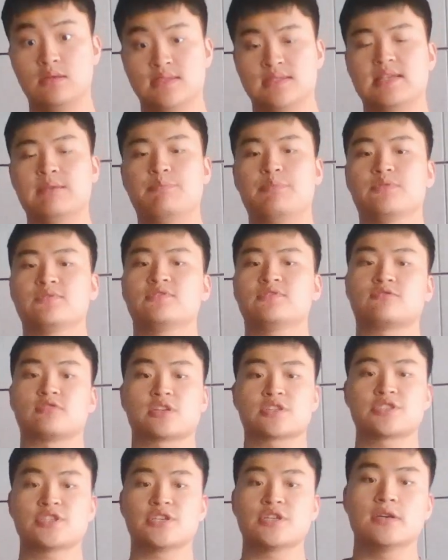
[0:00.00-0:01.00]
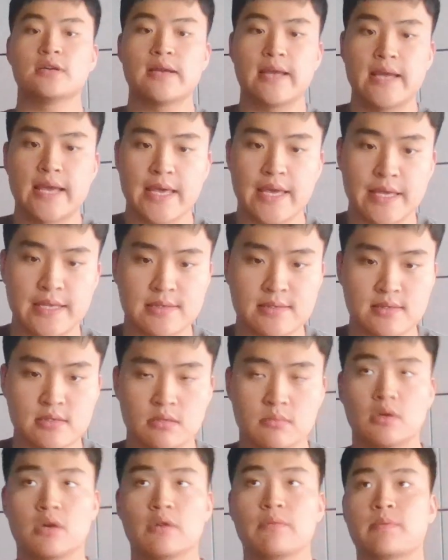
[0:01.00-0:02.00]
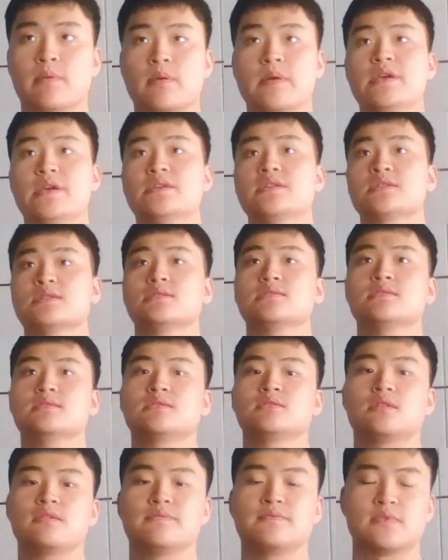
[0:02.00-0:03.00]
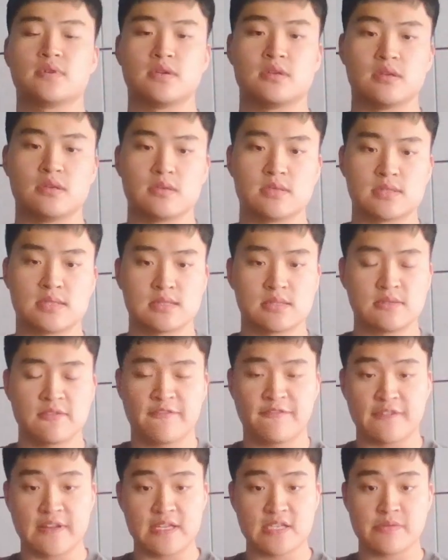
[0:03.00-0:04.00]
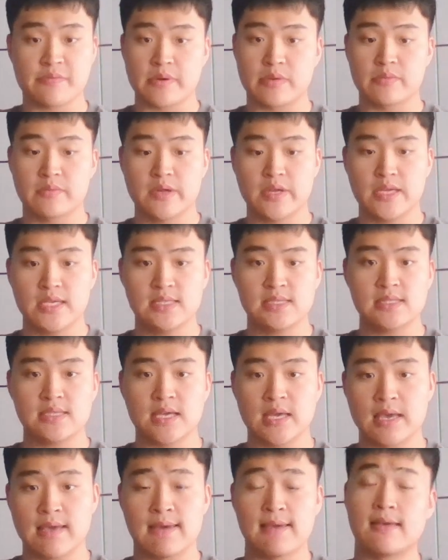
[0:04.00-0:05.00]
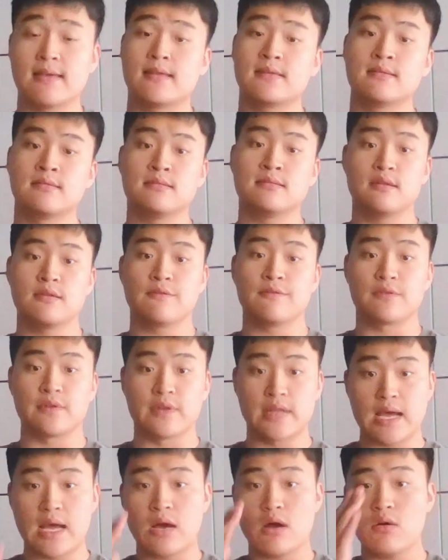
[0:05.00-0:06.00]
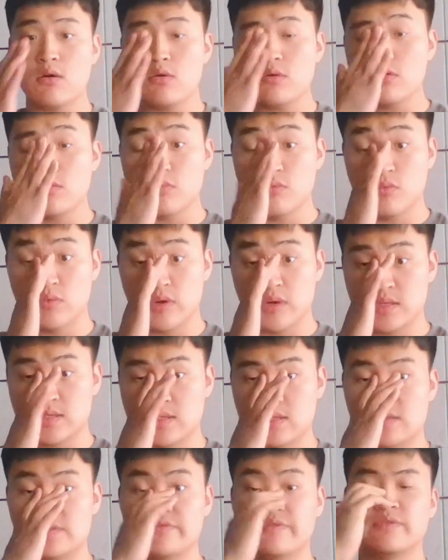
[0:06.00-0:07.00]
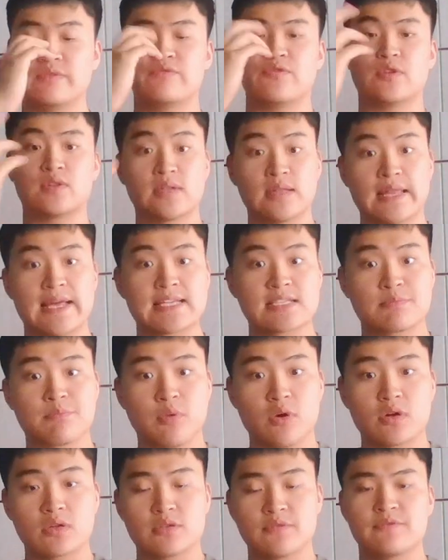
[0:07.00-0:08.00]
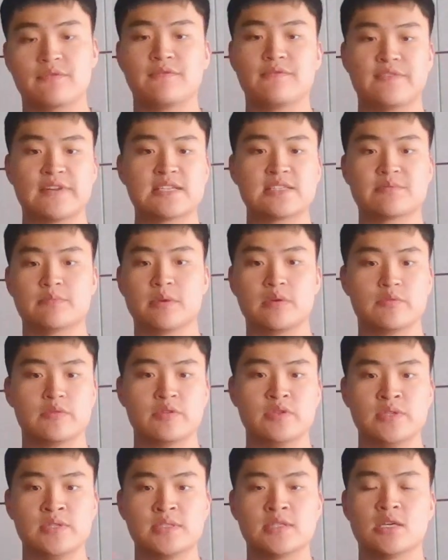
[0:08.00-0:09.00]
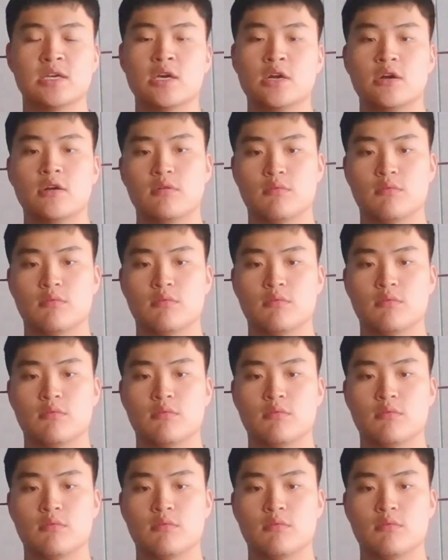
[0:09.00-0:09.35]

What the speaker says: simple structure and some operations of the flash memories. And for now, for the last part of flash memories,